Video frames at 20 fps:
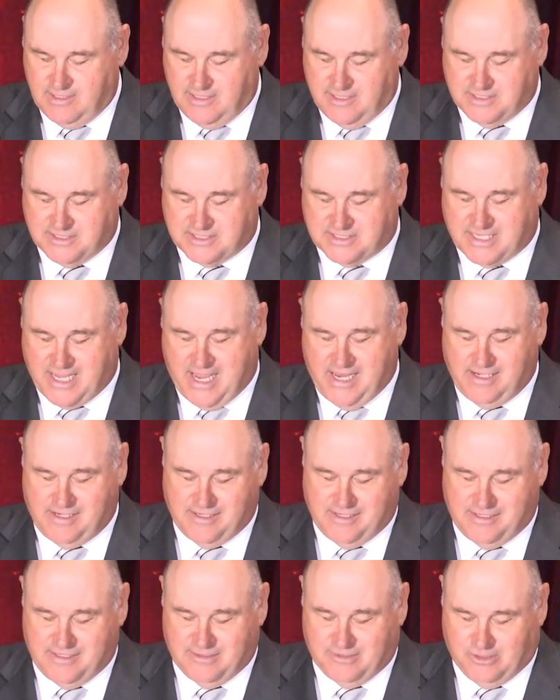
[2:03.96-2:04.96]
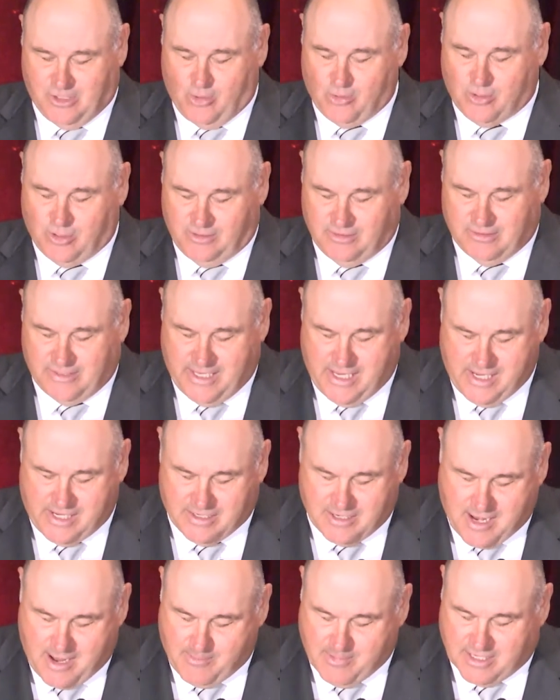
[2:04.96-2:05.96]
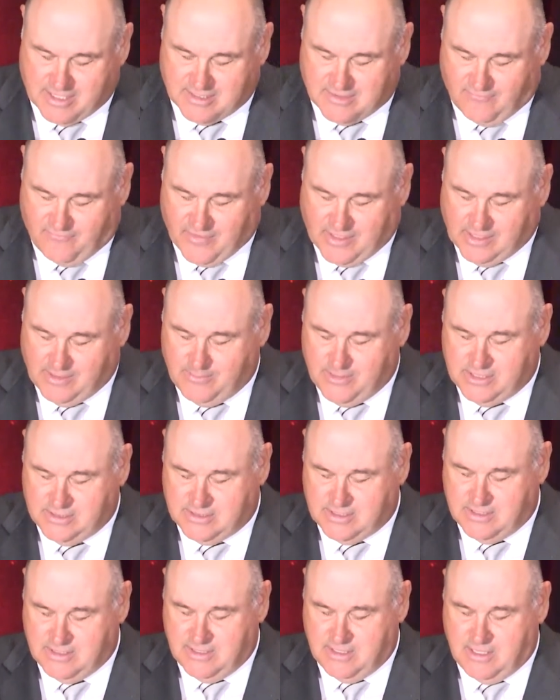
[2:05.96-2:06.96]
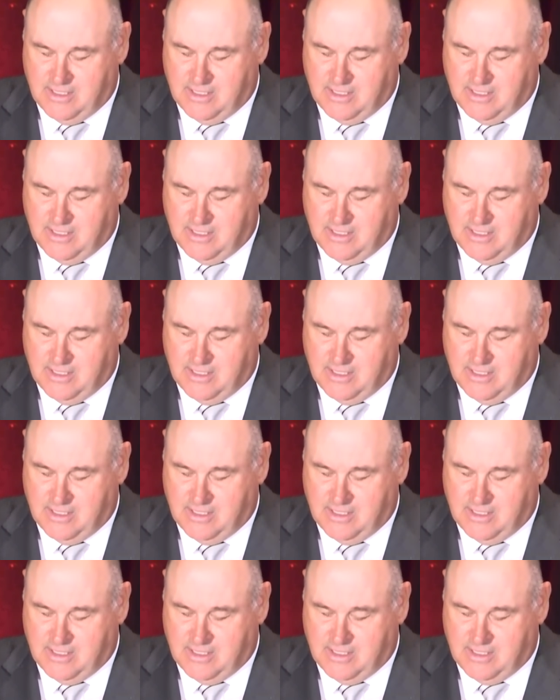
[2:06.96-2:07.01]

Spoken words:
State, Local Economic Development,